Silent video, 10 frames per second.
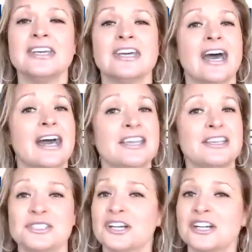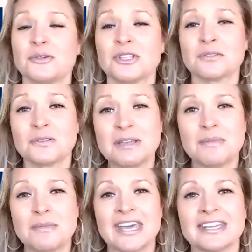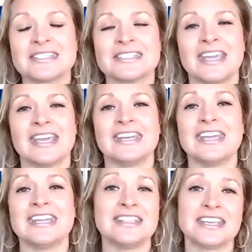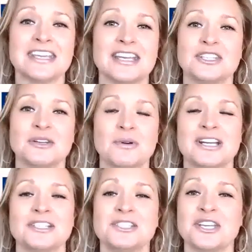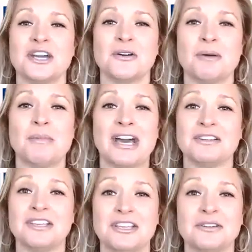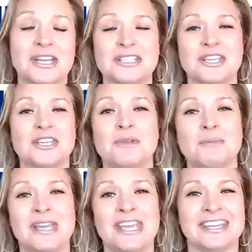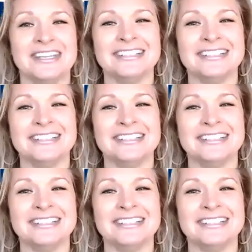how you started with RE/MAX, and anything else you want us to know about you as a human being.